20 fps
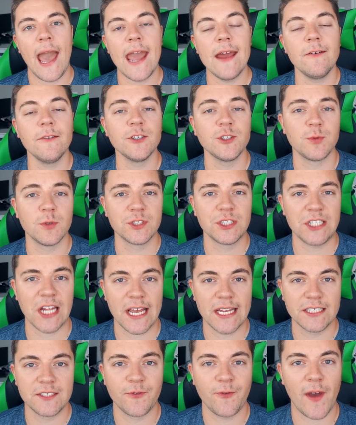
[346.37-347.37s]
Haters will
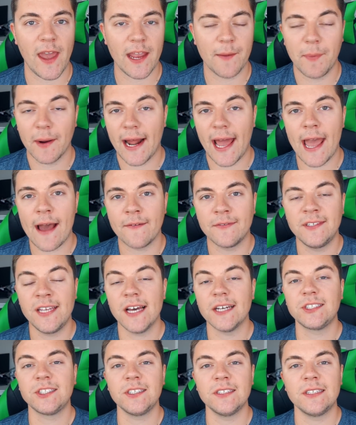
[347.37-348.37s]
say it's fake, but I have
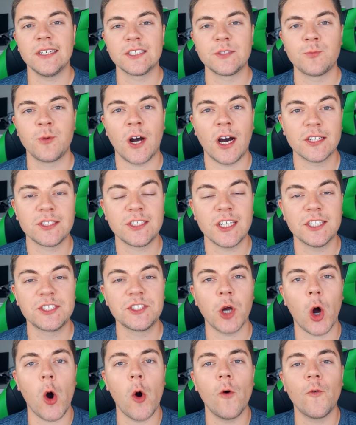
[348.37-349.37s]
tested this
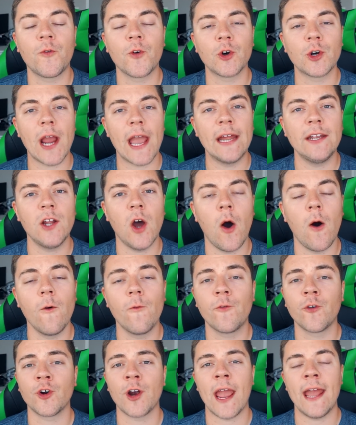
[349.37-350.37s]
process over and
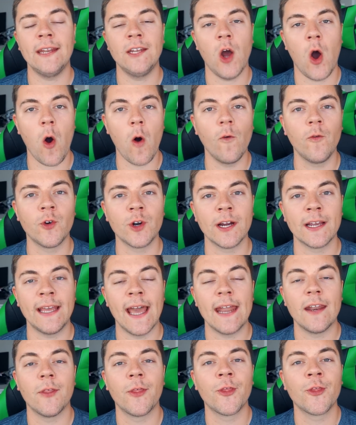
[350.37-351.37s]
over and over
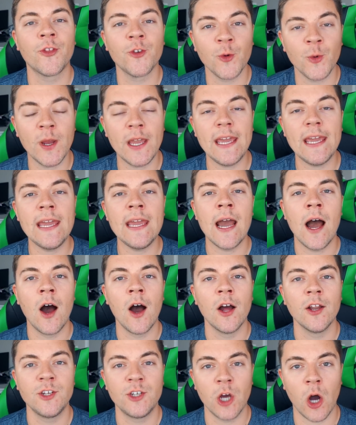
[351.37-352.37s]
again. 3
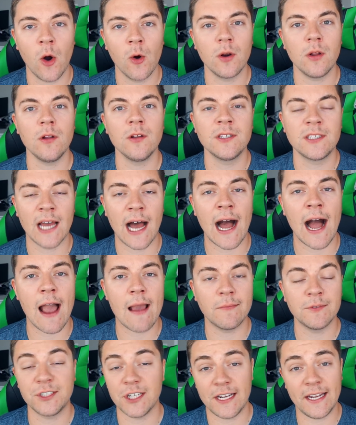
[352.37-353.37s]
total
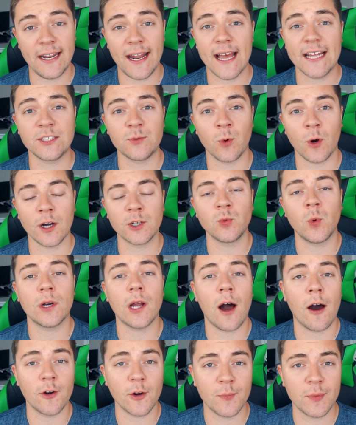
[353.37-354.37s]
times, and it has worked
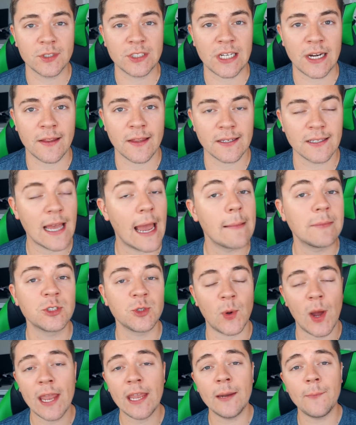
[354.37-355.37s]
100% of the time.
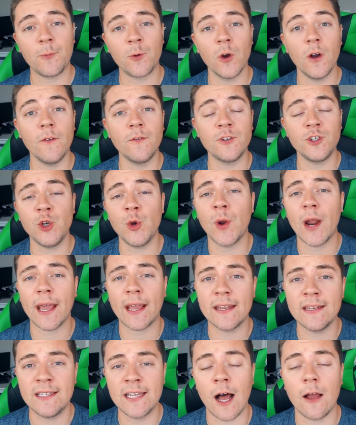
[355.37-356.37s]
So I can prove to you and I
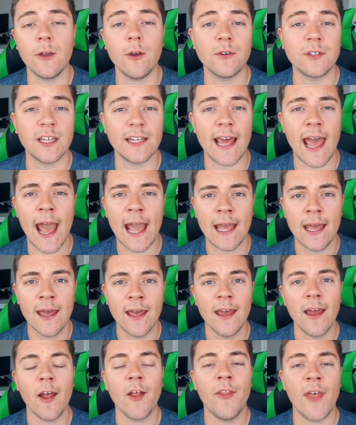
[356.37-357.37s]
can tell you today
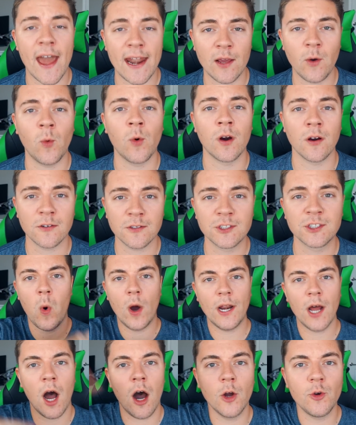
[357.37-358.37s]
that it works
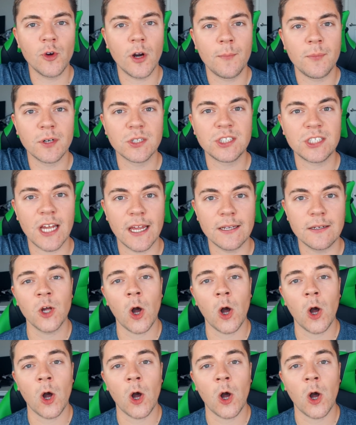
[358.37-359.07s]
100%.